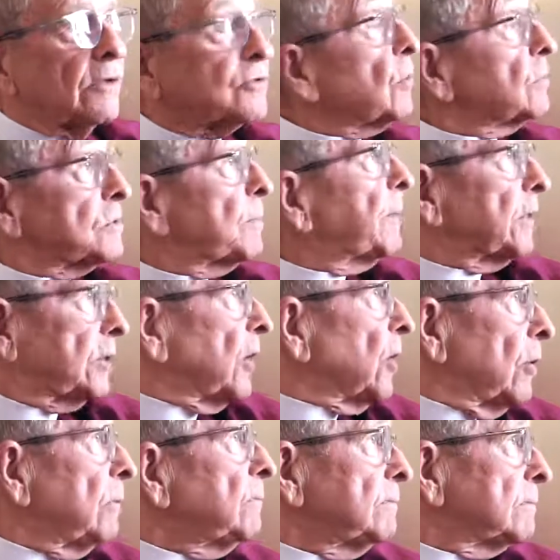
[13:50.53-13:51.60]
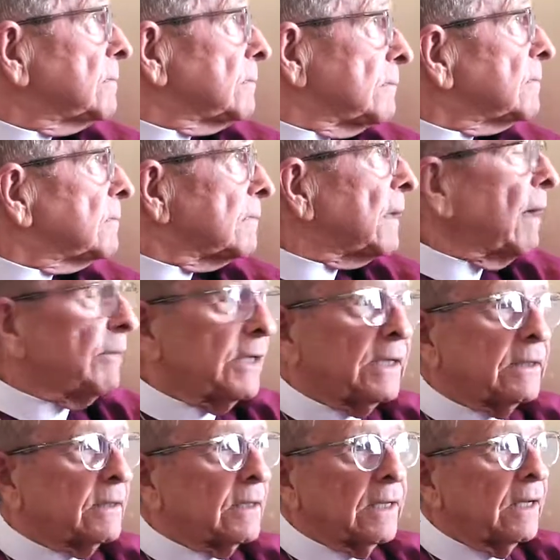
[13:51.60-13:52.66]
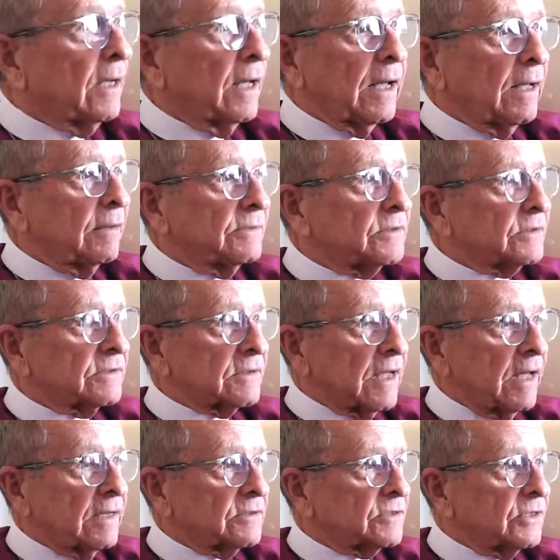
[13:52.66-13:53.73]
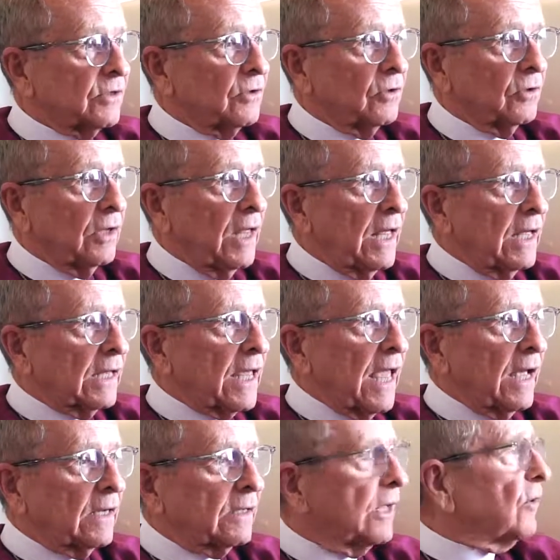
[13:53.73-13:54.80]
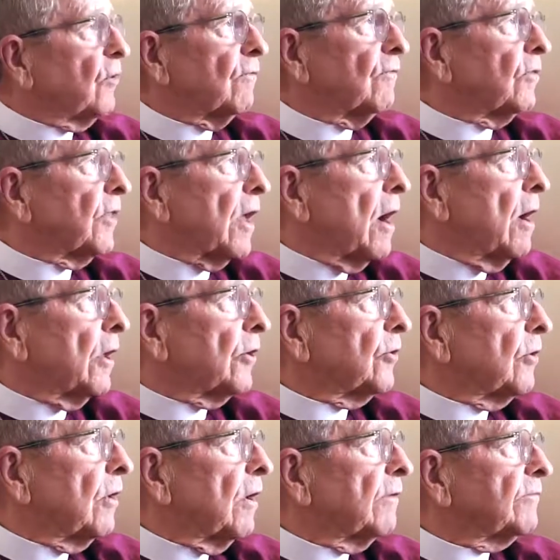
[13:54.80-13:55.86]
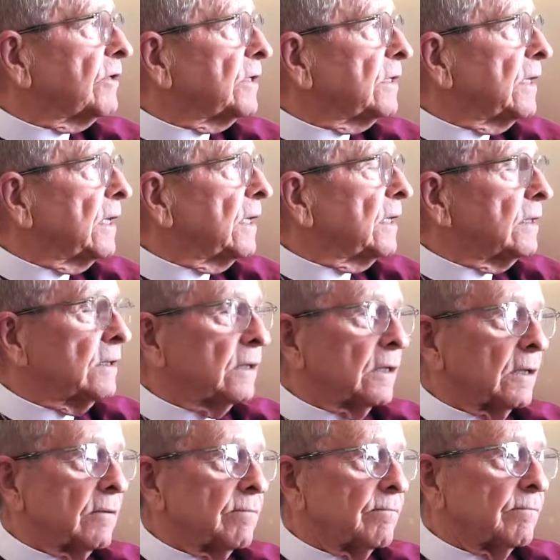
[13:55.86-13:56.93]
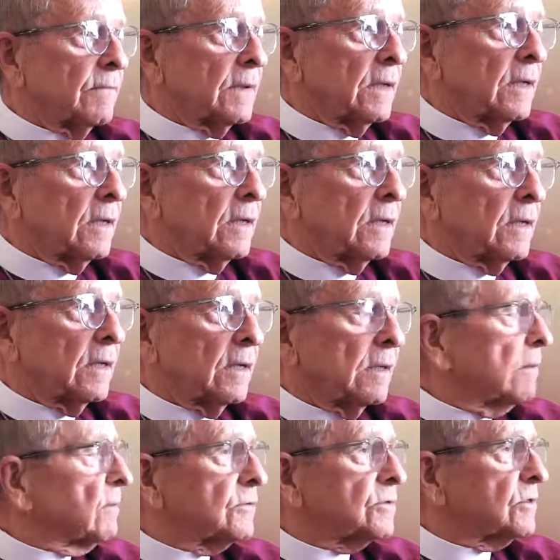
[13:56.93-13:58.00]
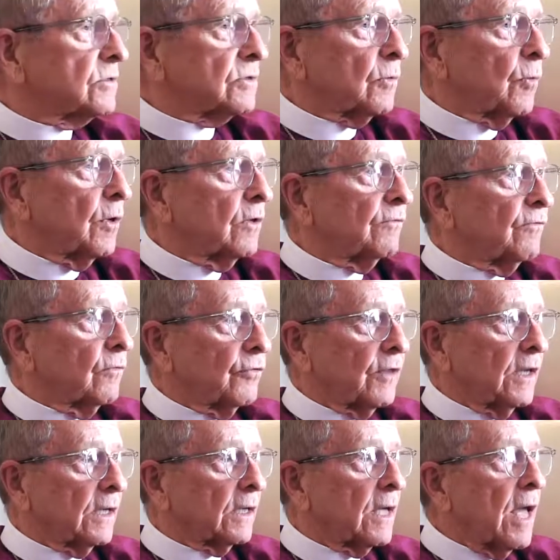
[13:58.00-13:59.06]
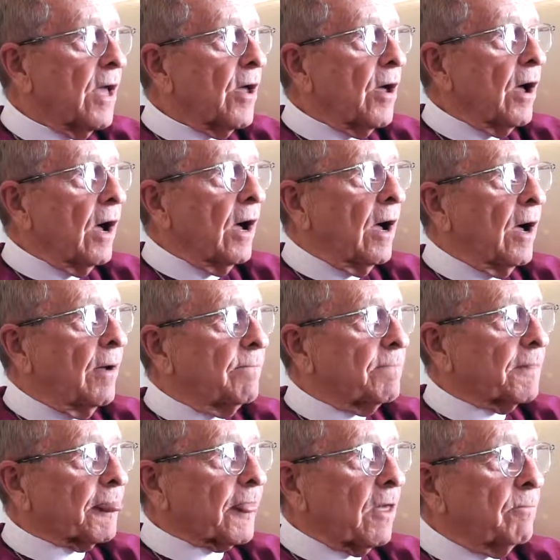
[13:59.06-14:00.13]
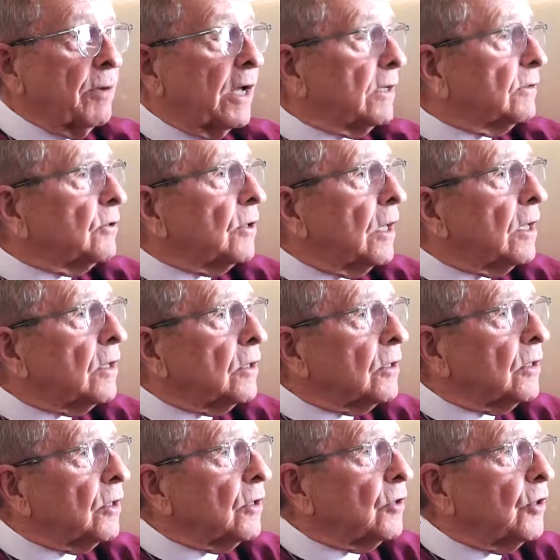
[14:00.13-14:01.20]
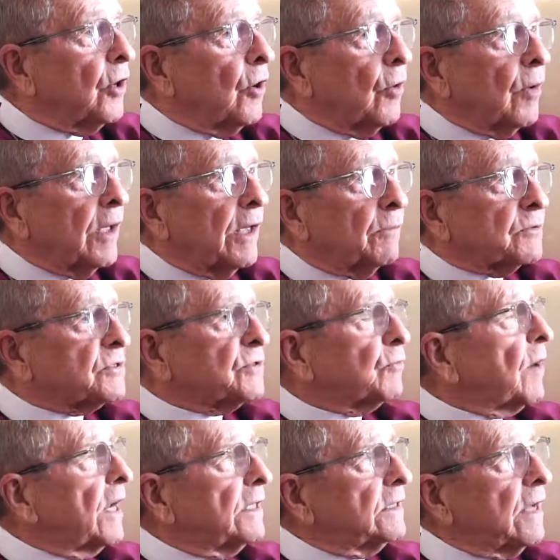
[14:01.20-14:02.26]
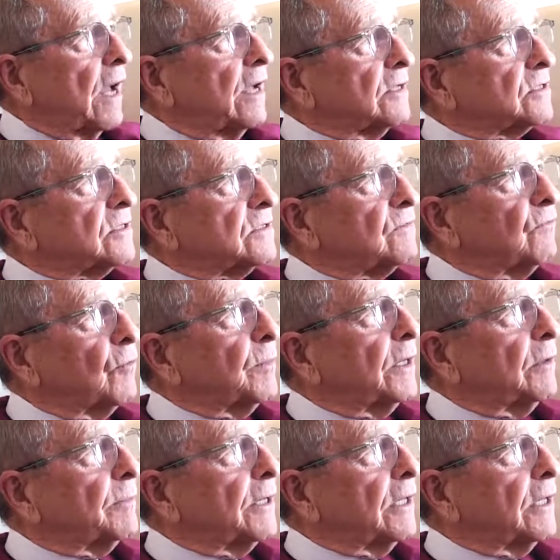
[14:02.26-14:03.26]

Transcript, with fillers: so it's a big deal. Mm-hmm. I mean, uh, just, I still can't get over the honor of it, and um, uh, it was just a wonderful thing. Um, but you know, it was the right diocese for me to be